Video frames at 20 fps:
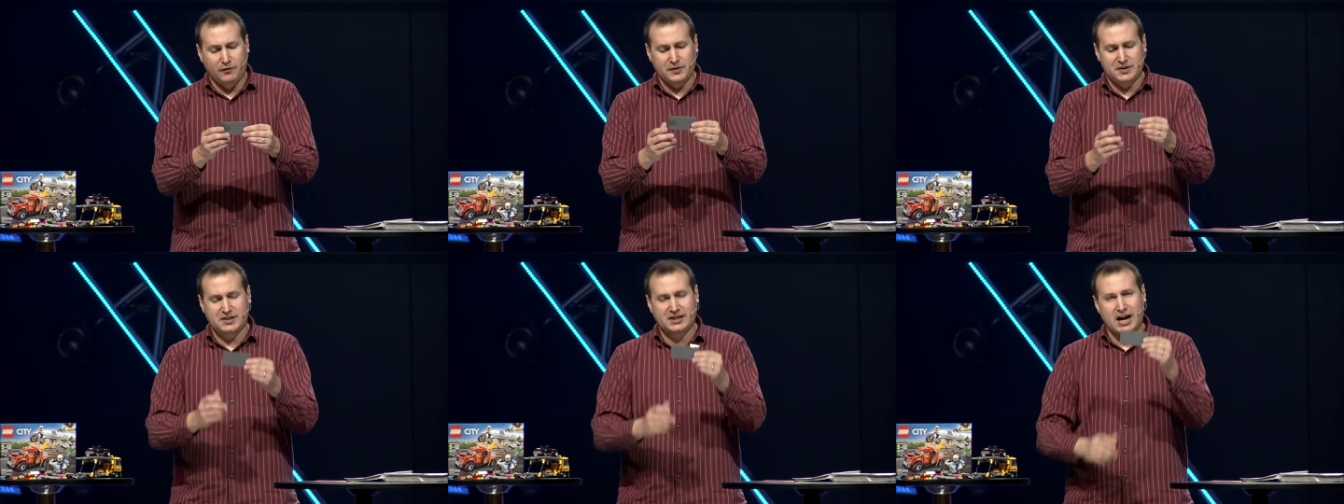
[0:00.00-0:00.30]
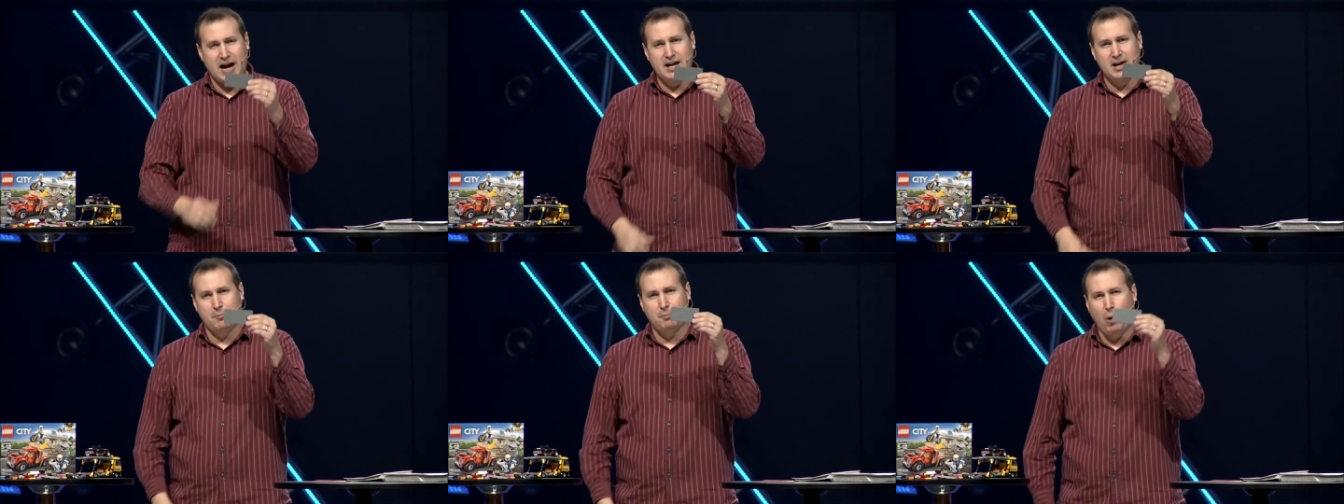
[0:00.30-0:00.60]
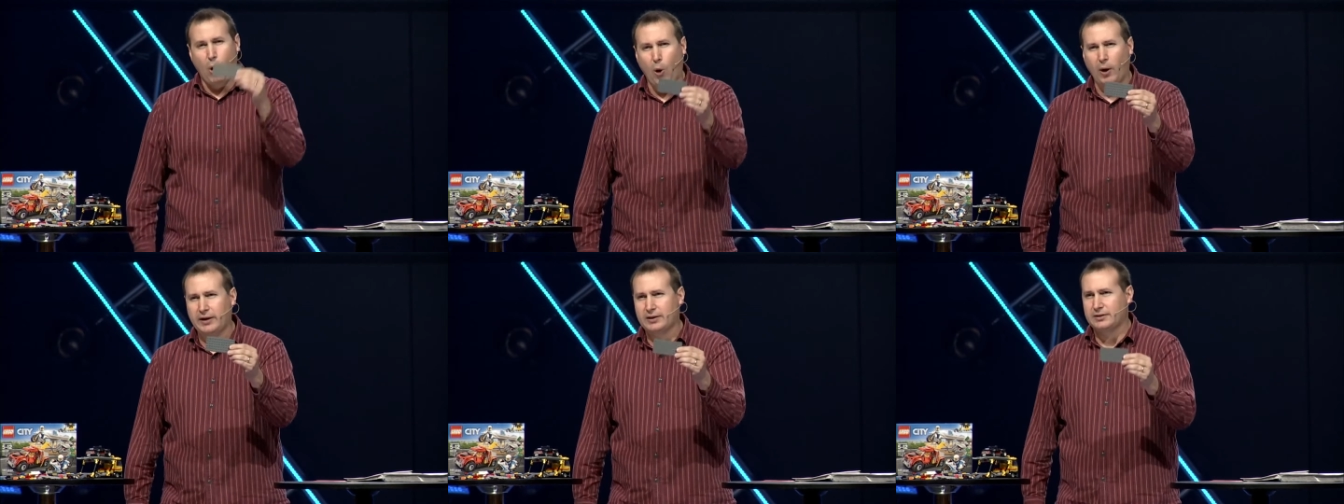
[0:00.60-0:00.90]
it's kind of
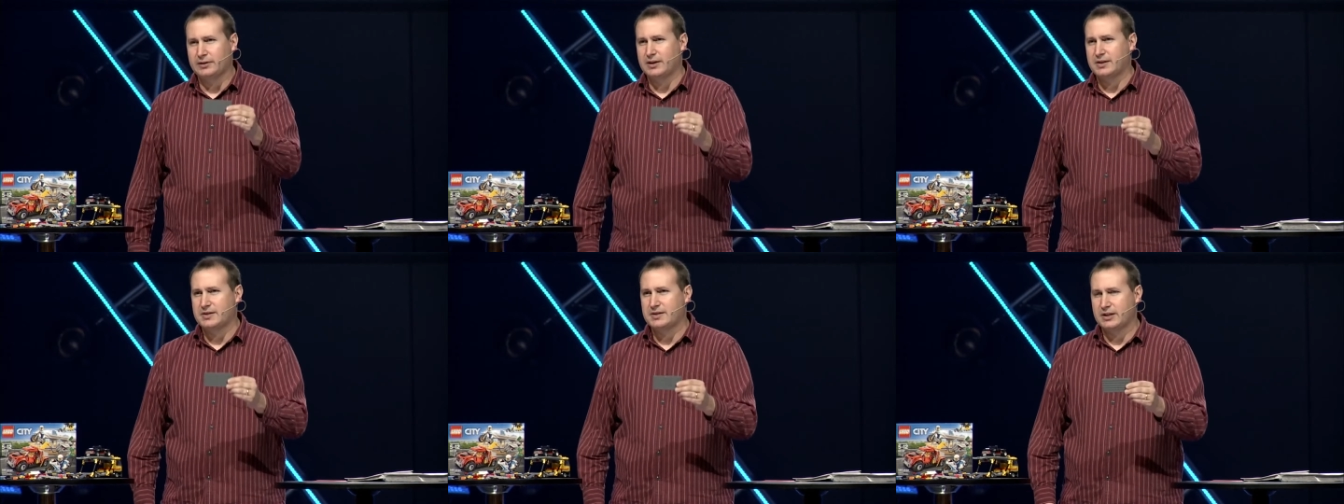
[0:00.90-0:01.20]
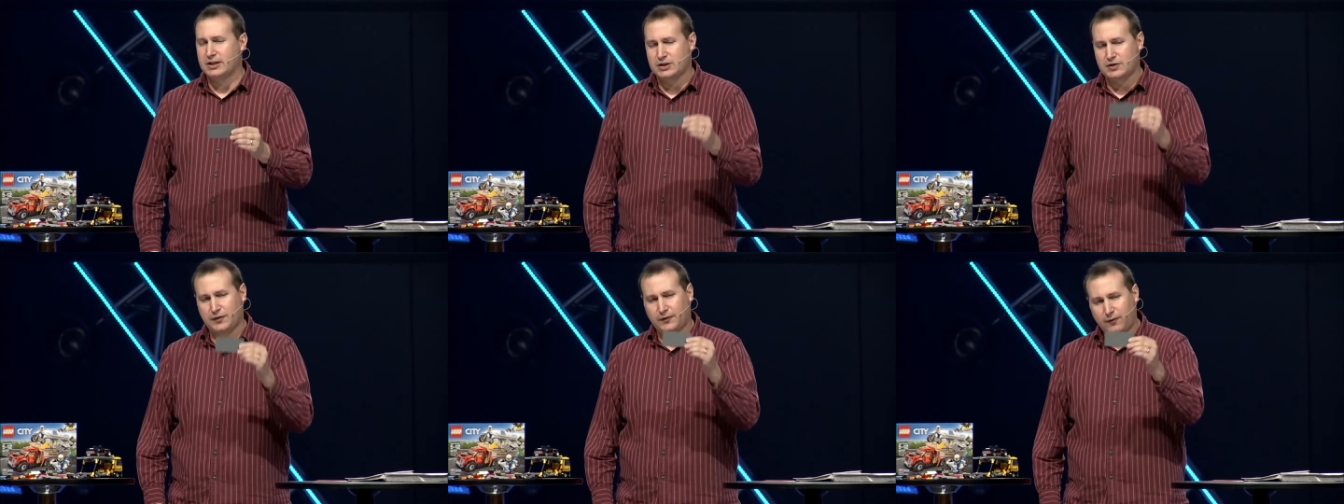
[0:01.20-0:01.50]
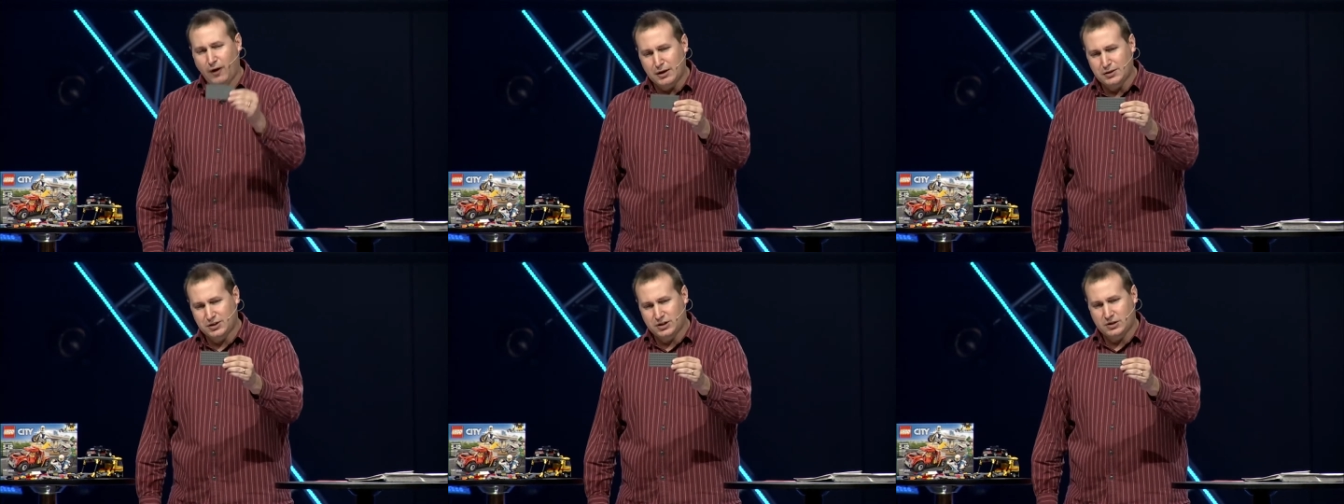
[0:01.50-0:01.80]
pointless and it's
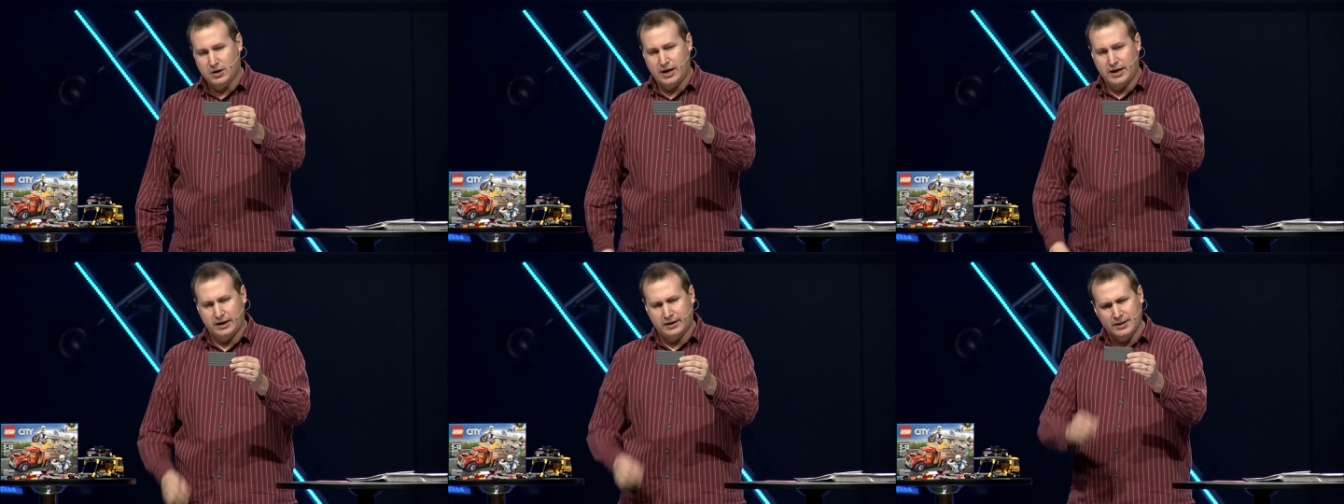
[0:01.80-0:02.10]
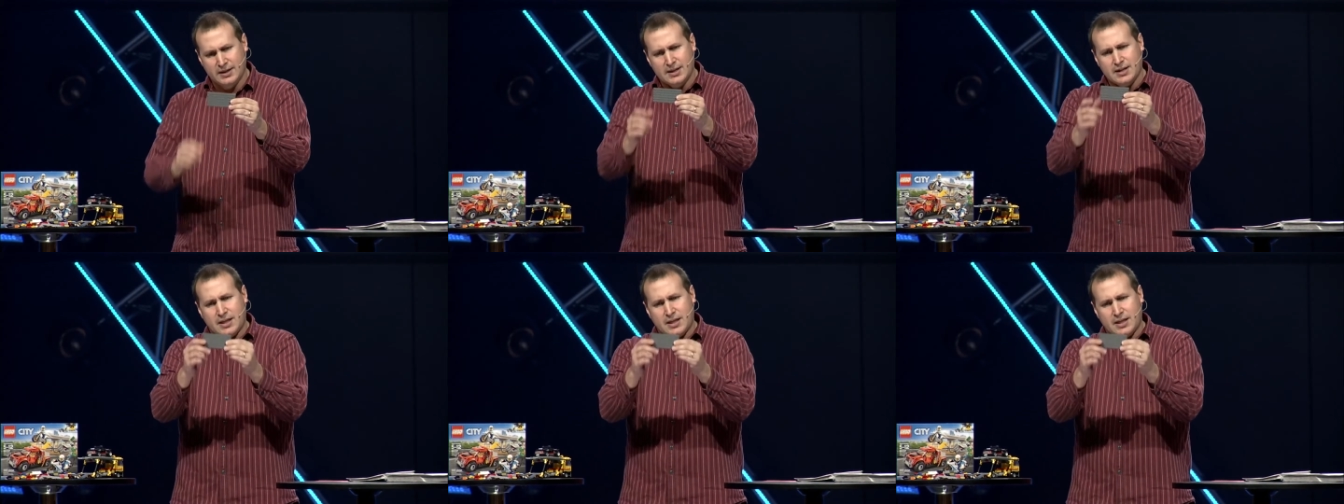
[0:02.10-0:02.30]
frustrating.